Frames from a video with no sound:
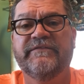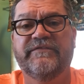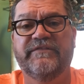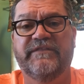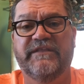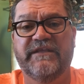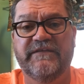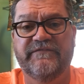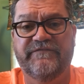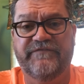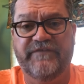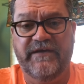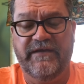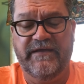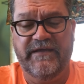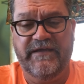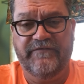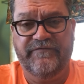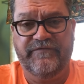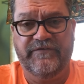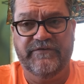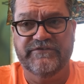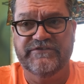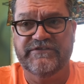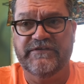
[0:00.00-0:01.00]

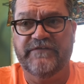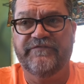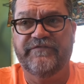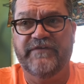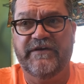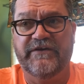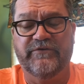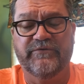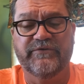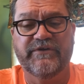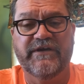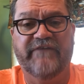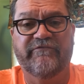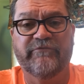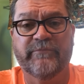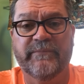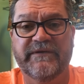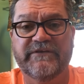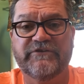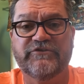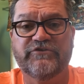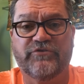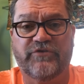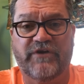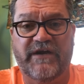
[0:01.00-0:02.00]
If there's a federal
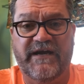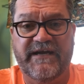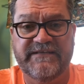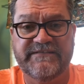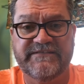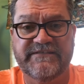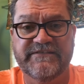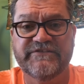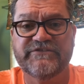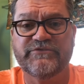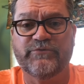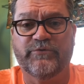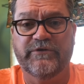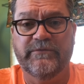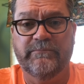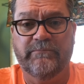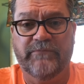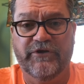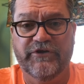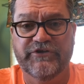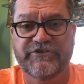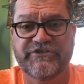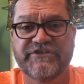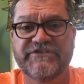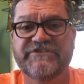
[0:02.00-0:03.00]
government crisis or
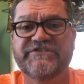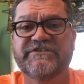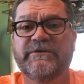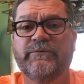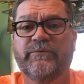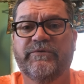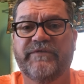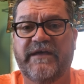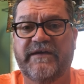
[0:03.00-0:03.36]
emergency where